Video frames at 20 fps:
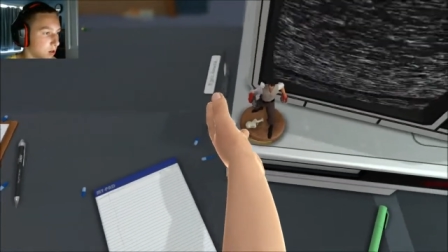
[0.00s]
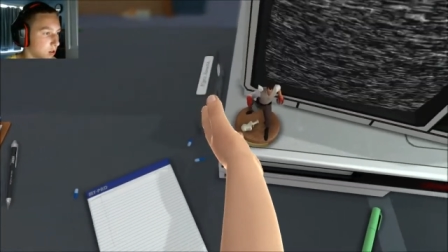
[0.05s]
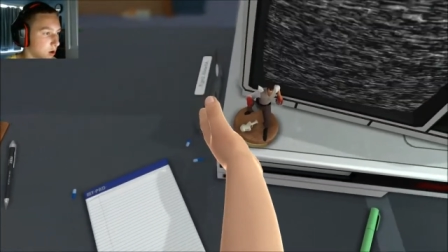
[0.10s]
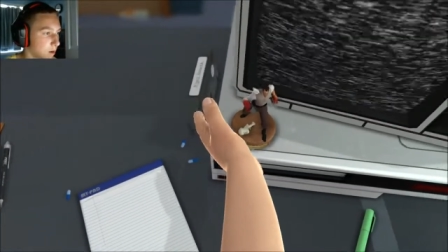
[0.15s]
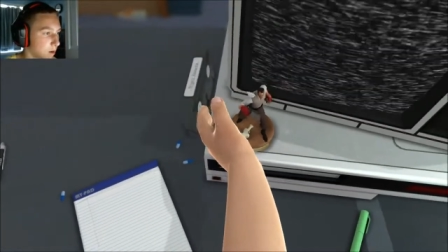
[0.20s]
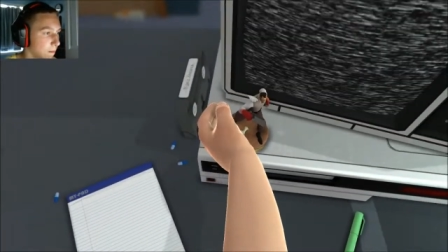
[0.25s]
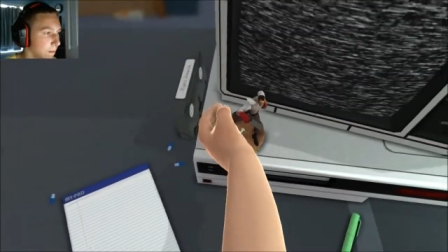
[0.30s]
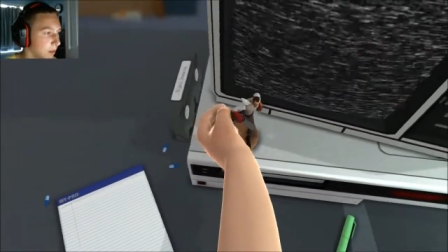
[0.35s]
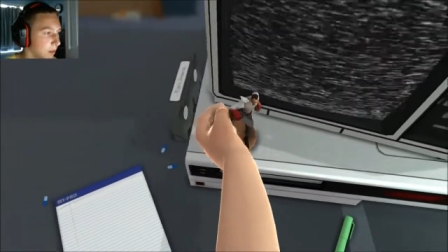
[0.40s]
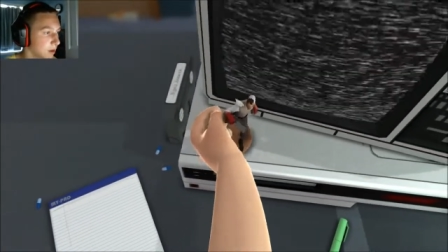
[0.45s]

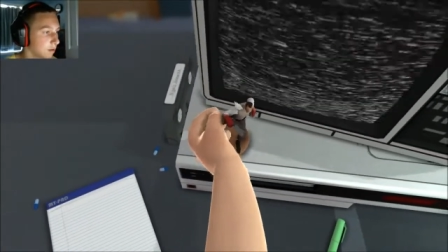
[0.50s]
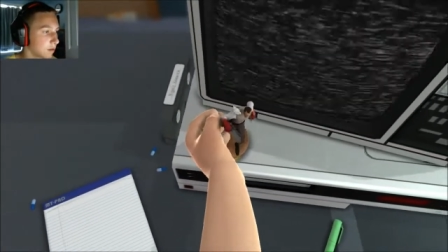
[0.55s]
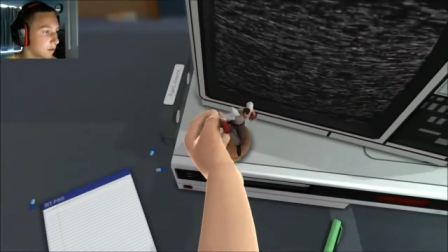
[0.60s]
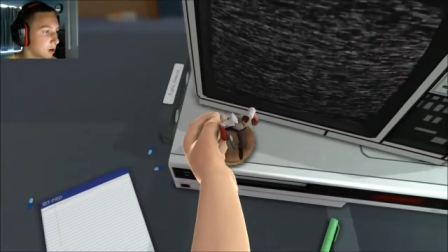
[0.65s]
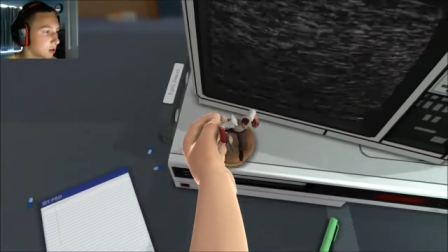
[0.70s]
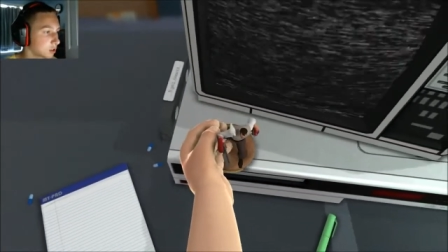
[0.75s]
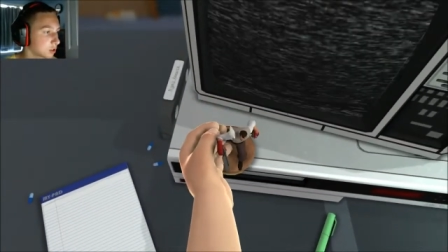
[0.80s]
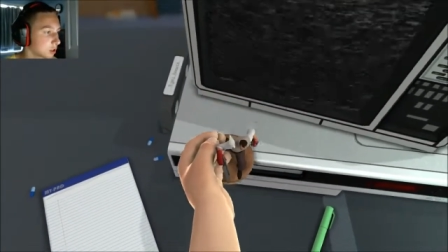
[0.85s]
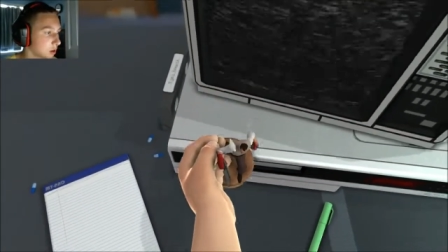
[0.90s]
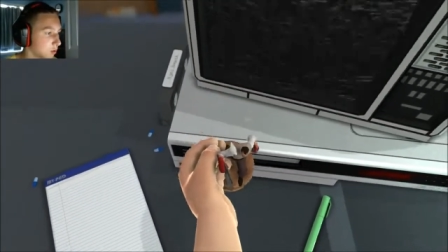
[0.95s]
so if
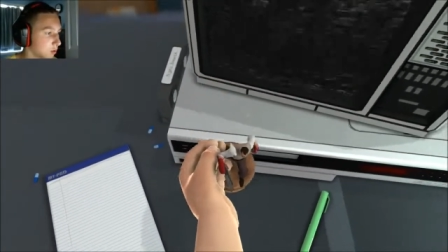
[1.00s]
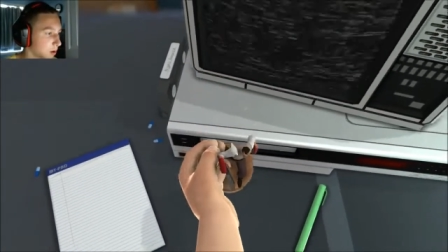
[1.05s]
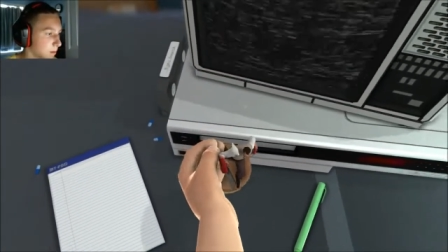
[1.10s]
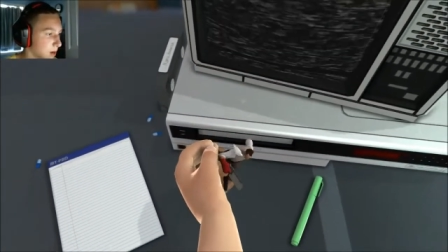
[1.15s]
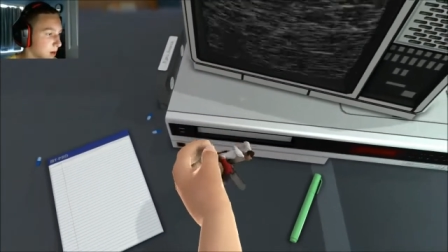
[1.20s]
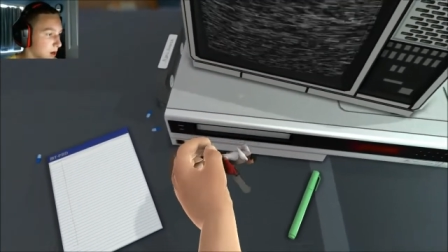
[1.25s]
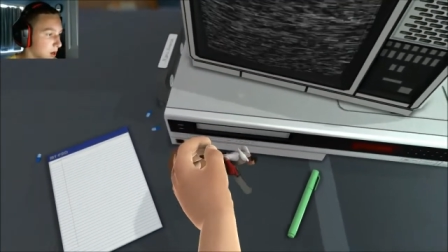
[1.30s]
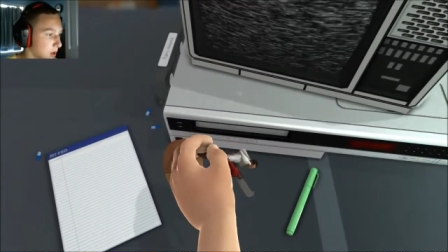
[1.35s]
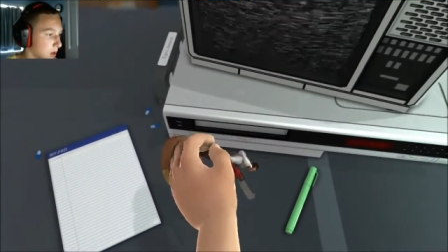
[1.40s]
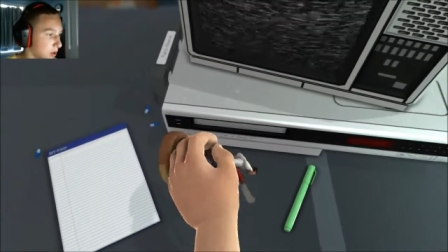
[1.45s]
I just get one of
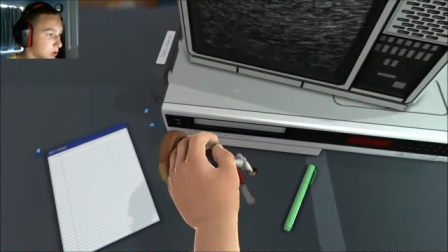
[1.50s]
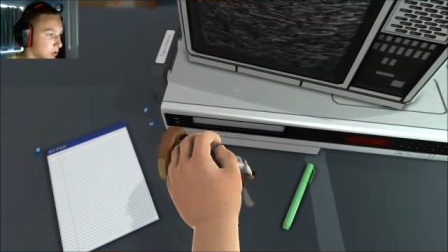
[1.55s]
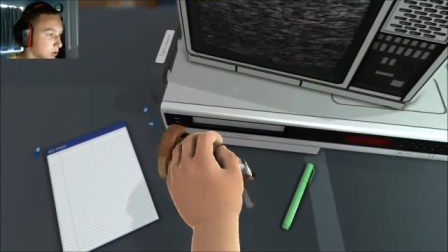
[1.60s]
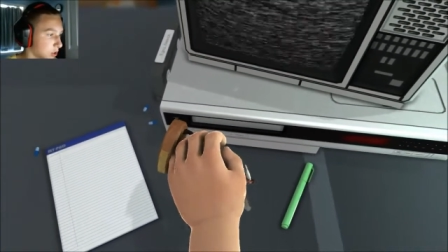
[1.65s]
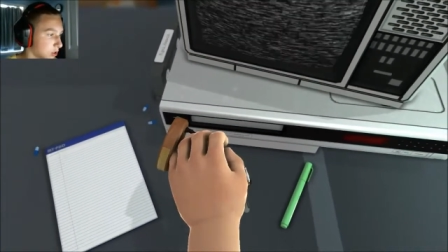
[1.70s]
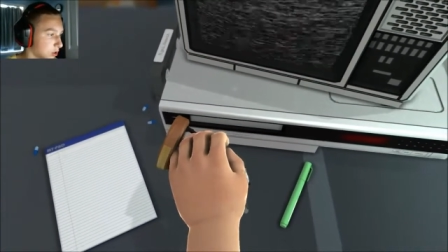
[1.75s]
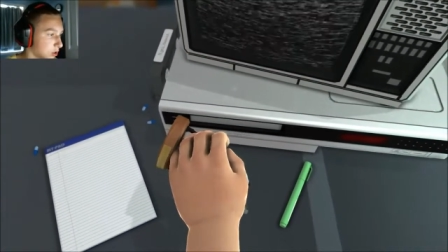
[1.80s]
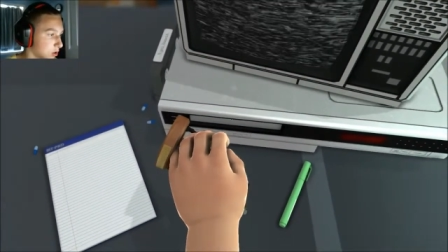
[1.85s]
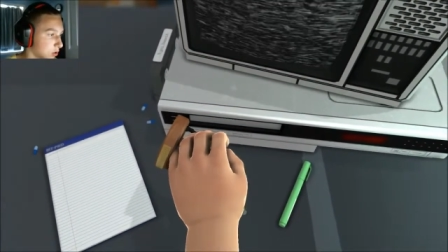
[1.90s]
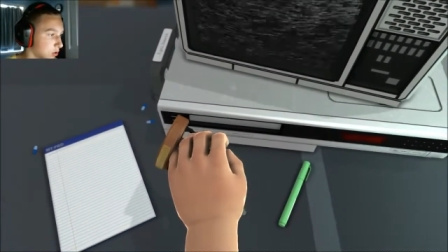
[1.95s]
my
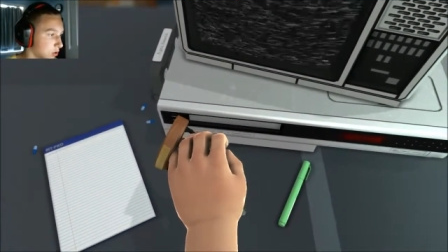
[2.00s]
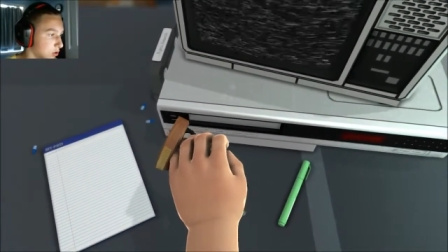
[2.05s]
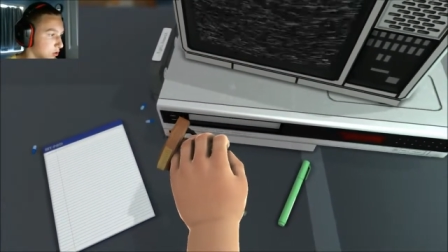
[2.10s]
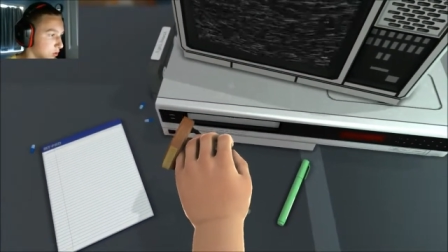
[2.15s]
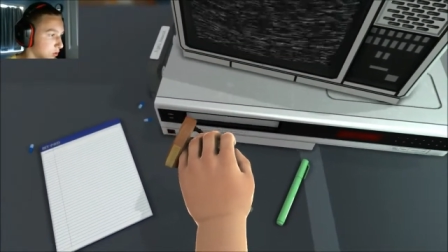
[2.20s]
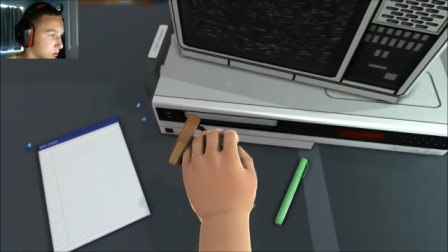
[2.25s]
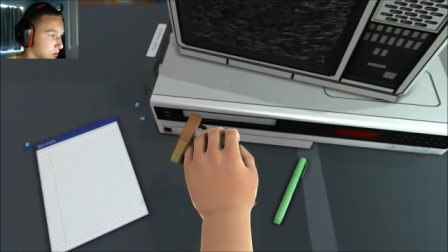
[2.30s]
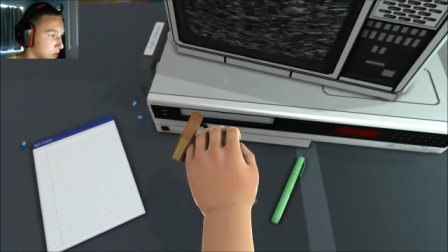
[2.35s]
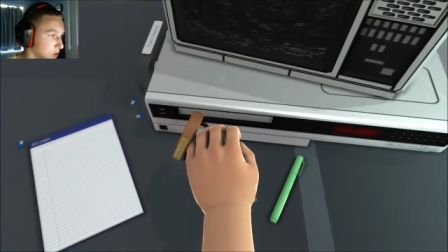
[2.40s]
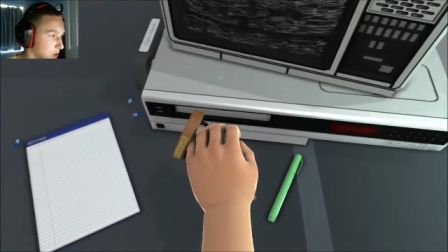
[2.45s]
trusty old
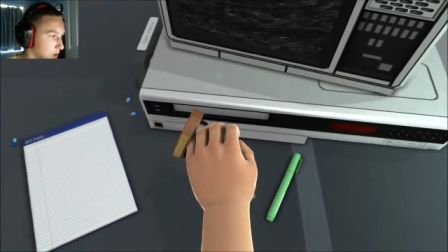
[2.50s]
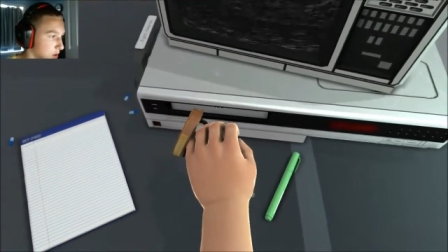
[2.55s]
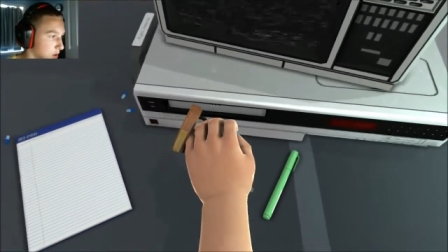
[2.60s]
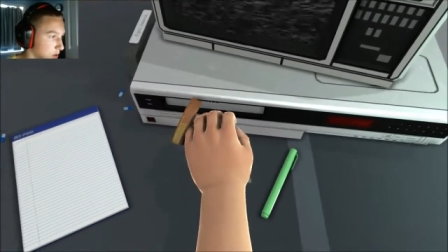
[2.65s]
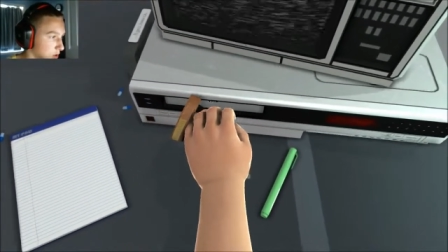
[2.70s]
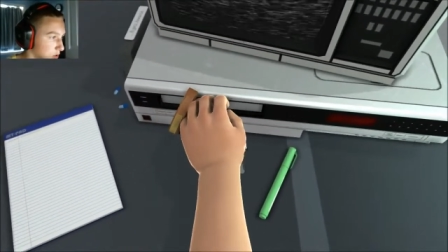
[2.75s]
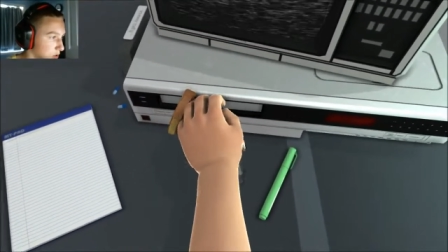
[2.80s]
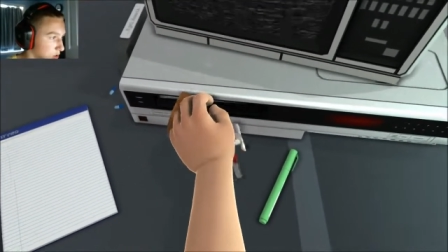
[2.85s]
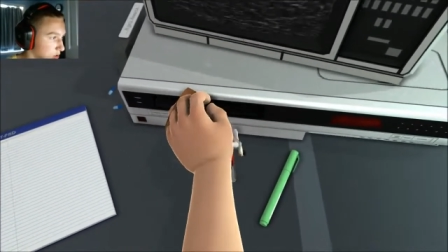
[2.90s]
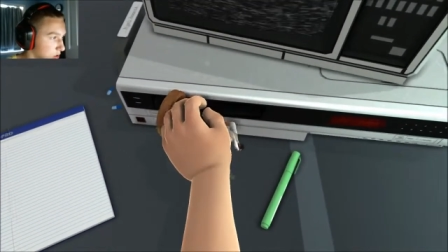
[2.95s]
tools here
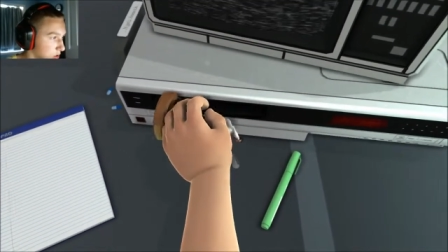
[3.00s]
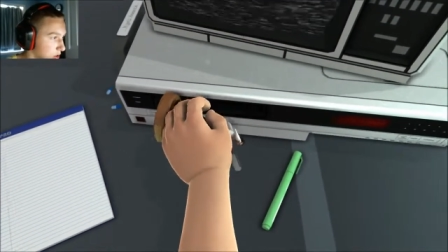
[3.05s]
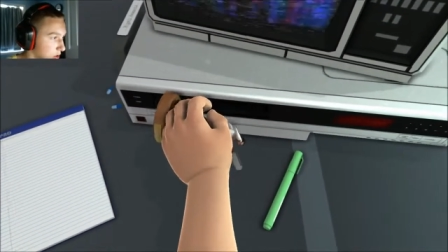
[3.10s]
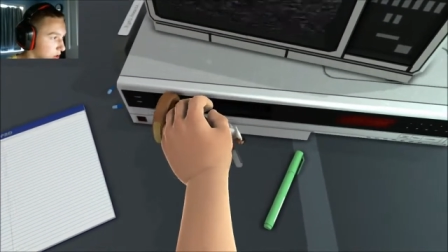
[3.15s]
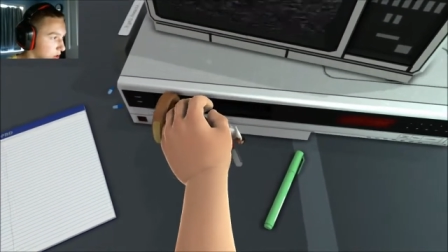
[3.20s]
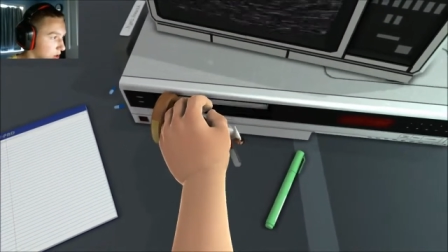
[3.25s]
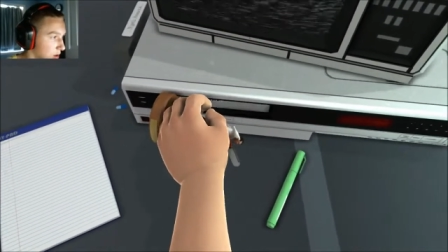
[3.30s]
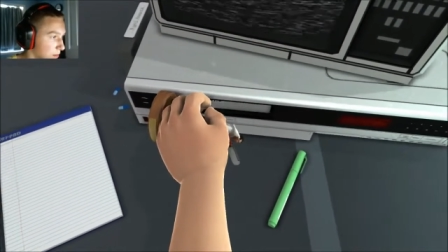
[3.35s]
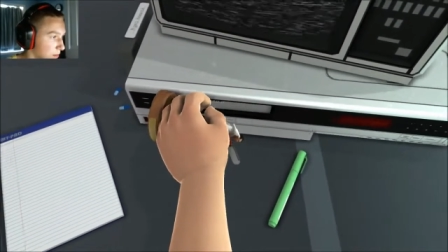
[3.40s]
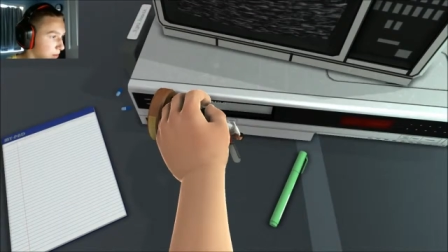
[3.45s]
and just
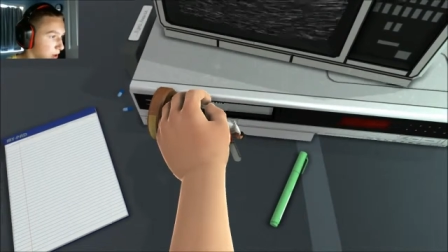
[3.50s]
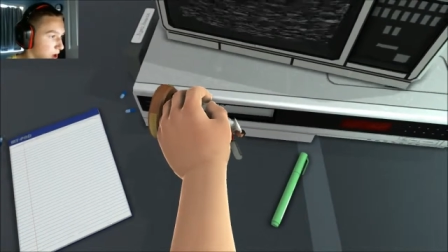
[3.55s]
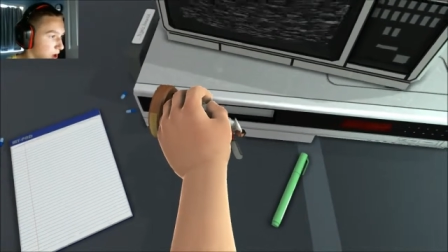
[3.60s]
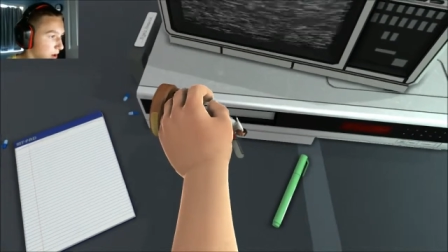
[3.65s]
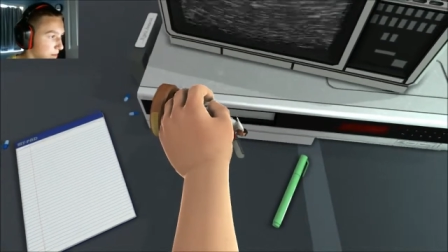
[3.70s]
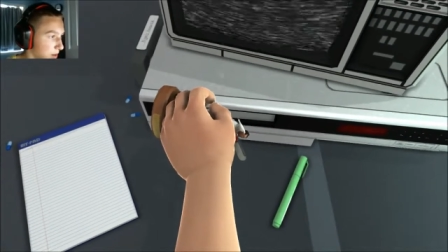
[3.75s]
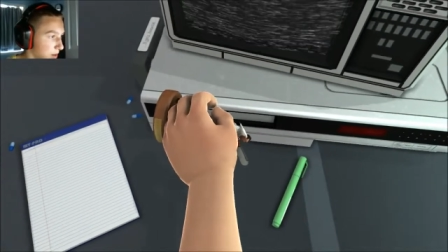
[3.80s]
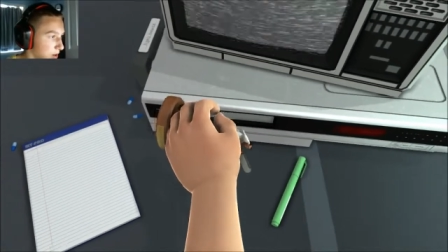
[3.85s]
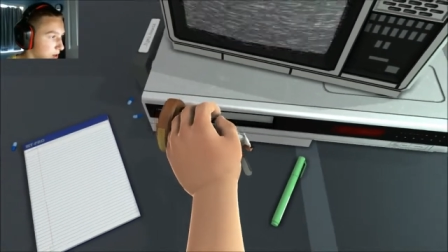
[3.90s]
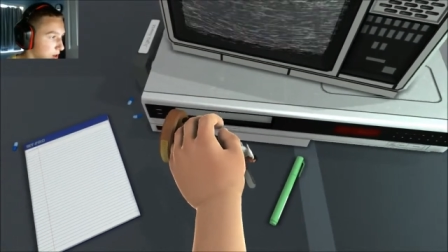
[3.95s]

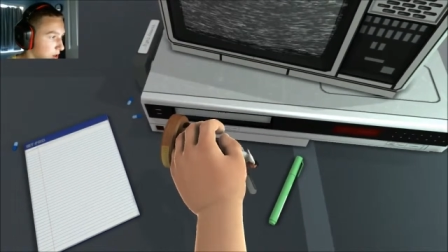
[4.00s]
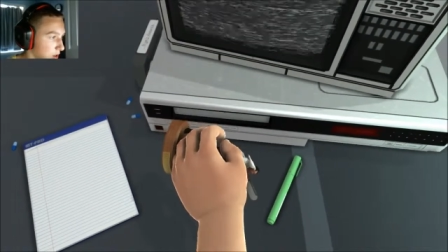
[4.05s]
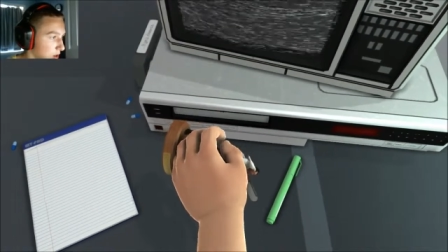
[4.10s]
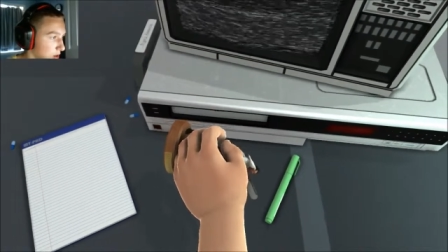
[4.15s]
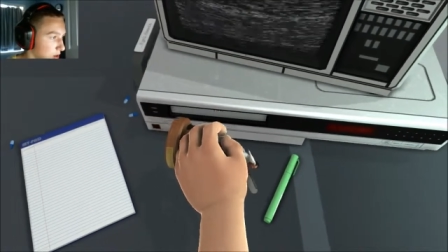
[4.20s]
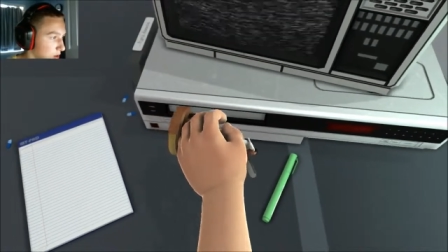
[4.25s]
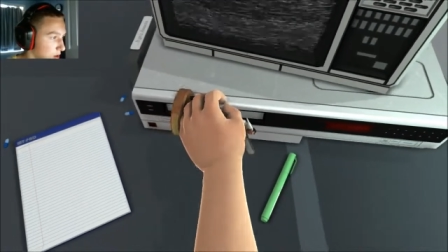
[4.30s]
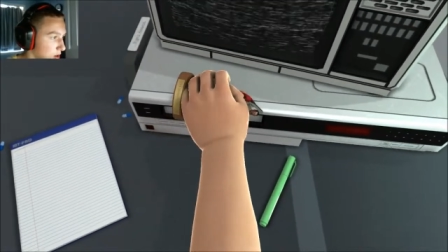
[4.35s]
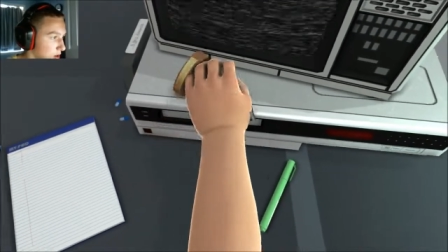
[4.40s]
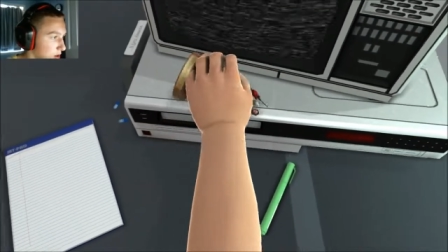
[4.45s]
plop it in